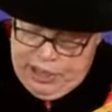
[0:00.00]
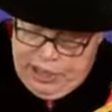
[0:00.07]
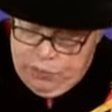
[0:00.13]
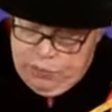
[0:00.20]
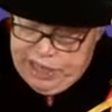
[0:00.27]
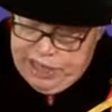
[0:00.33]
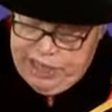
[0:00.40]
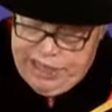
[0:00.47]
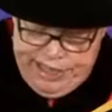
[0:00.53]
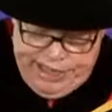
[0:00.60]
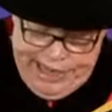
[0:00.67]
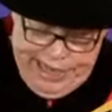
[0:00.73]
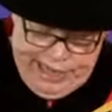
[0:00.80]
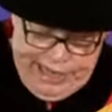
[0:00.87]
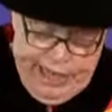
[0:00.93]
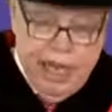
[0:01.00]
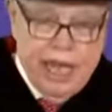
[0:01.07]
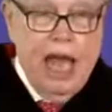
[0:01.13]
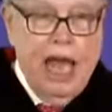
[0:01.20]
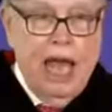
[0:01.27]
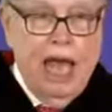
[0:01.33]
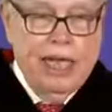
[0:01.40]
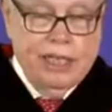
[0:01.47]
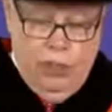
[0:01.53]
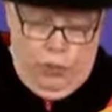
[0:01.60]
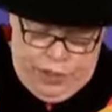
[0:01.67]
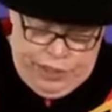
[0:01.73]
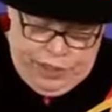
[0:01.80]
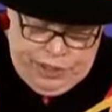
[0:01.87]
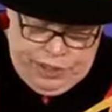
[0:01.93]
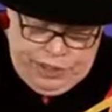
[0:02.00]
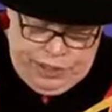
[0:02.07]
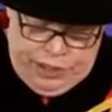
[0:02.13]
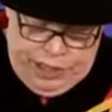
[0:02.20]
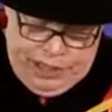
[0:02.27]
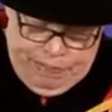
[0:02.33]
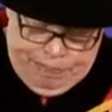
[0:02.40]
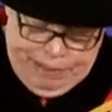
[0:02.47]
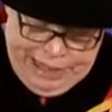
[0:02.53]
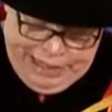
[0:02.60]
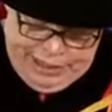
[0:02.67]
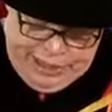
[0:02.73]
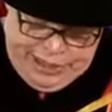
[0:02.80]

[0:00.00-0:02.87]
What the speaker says: and what's exciting as a research and policy